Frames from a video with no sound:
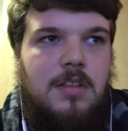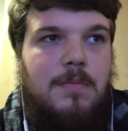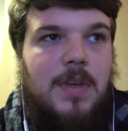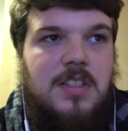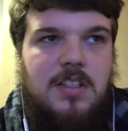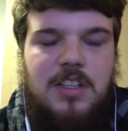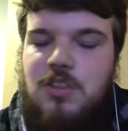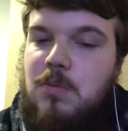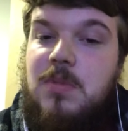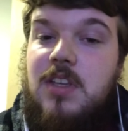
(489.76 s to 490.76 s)
basically
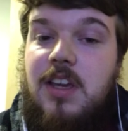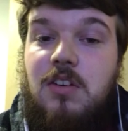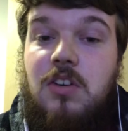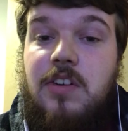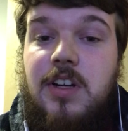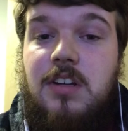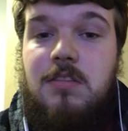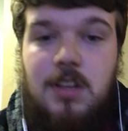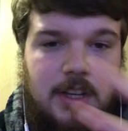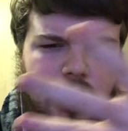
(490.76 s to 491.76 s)
Super Saiyan aura,
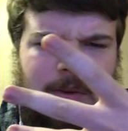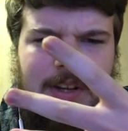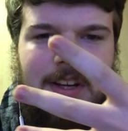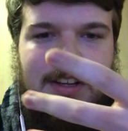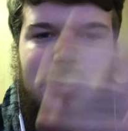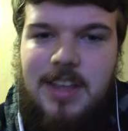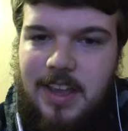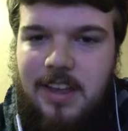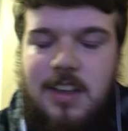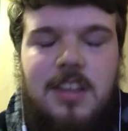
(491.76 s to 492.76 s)
like glowing eyes,
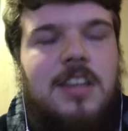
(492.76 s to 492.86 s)
hair.